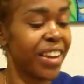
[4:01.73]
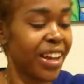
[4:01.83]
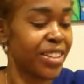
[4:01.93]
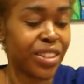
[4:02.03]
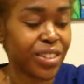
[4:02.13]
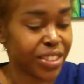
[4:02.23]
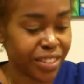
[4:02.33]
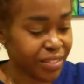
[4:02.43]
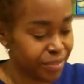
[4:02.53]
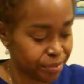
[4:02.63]
I told you,
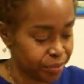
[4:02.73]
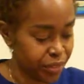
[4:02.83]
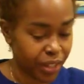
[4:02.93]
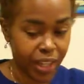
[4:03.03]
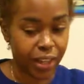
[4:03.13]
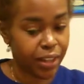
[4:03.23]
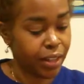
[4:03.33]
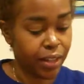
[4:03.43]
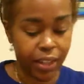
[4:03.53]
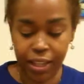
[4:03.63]
okay?
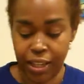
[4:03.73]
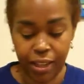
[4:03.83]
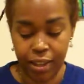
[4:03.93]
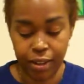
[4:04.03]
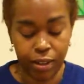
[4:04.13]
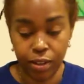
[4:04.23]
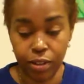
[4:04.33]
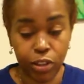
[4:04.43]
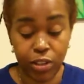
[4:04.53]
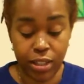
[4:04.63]
Kick it. You
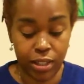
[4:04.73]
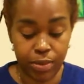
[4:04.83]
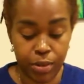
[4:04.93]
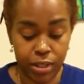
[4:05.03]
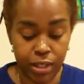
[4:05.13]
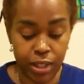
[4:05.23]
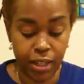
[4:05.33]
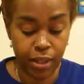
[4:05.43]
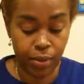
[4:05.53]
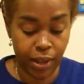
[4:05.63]
don't trust this person
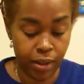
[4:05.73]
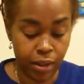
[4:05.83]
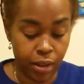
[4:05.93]
anyway.